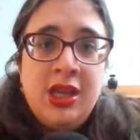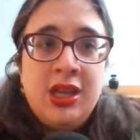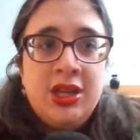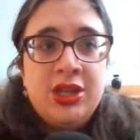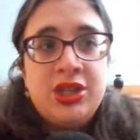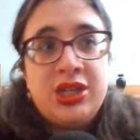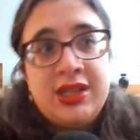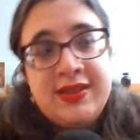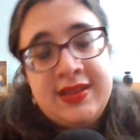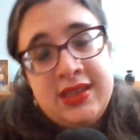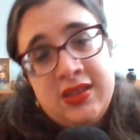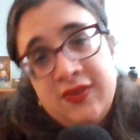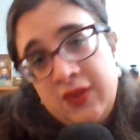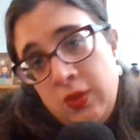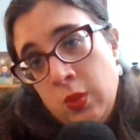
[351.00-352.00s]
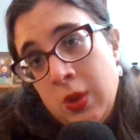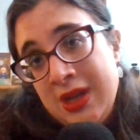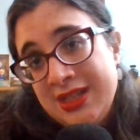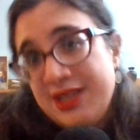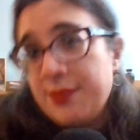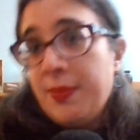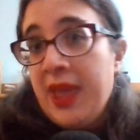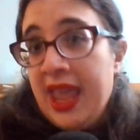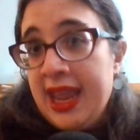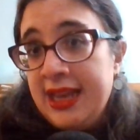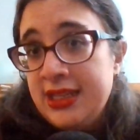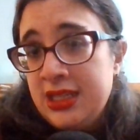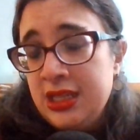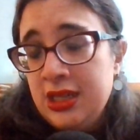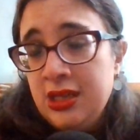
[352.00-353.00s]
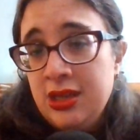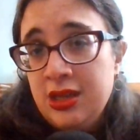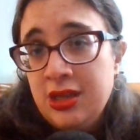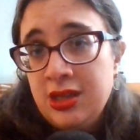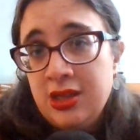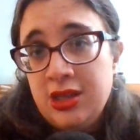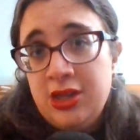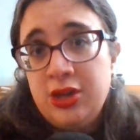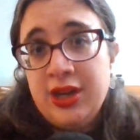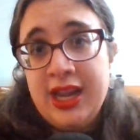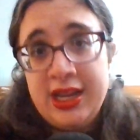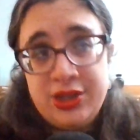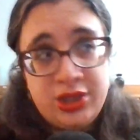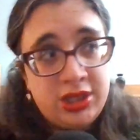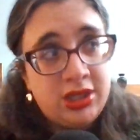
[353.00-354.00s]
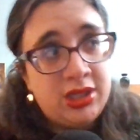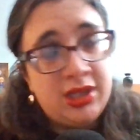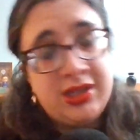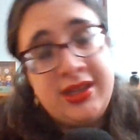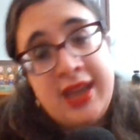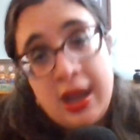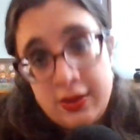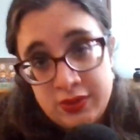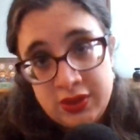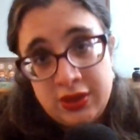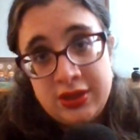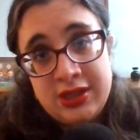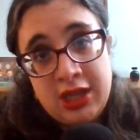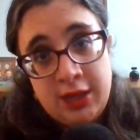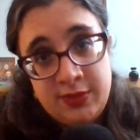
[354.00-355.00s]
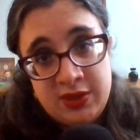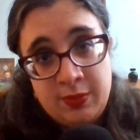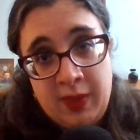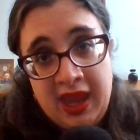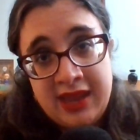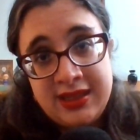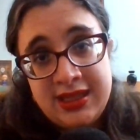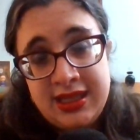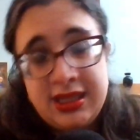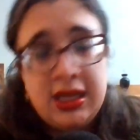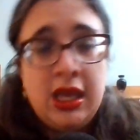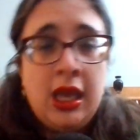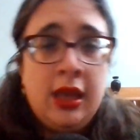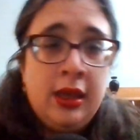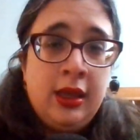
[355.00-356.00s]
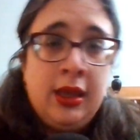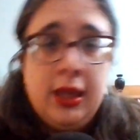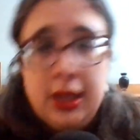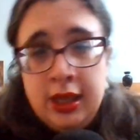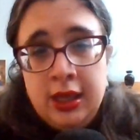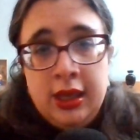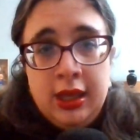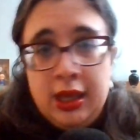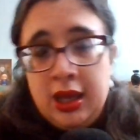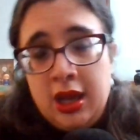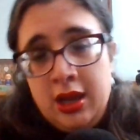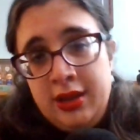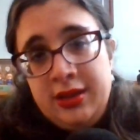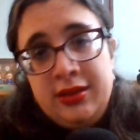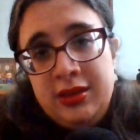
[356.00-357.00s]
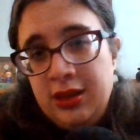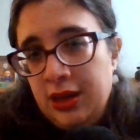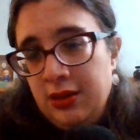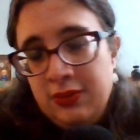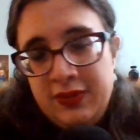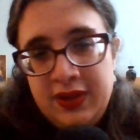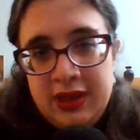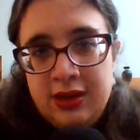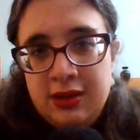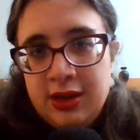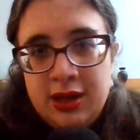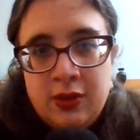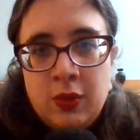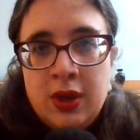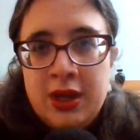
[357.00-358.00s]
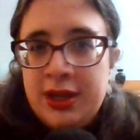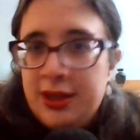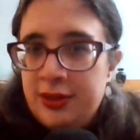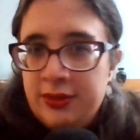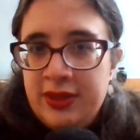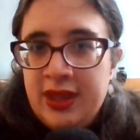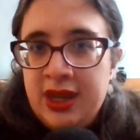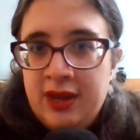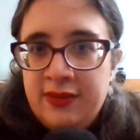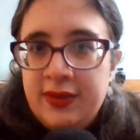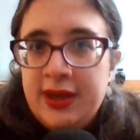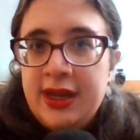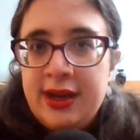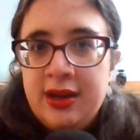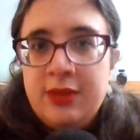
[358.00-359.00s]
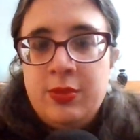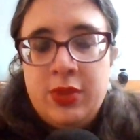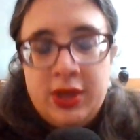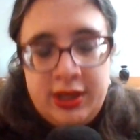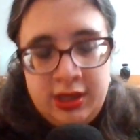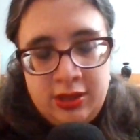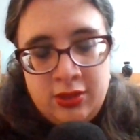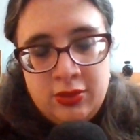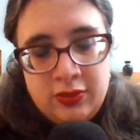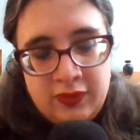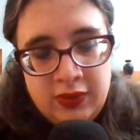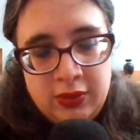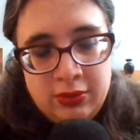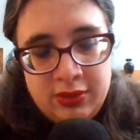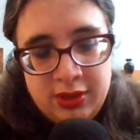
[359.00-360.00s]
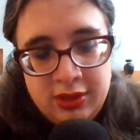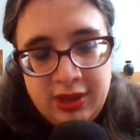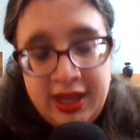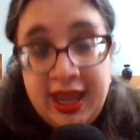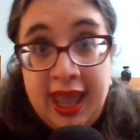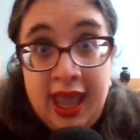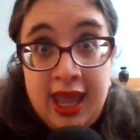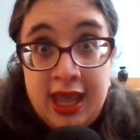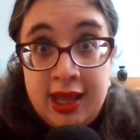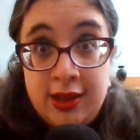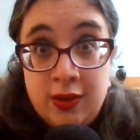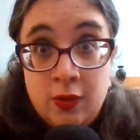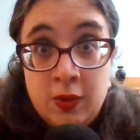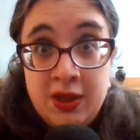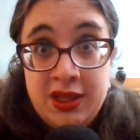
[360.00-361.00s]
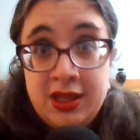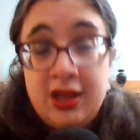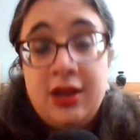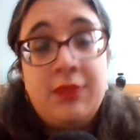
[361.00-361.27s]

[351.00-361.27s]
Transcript: She says if you want to paint your kitchen, now's a good time to paint it. I I don't think you're going to want to do that every year, but you know if you you're like, "Hey, you know what?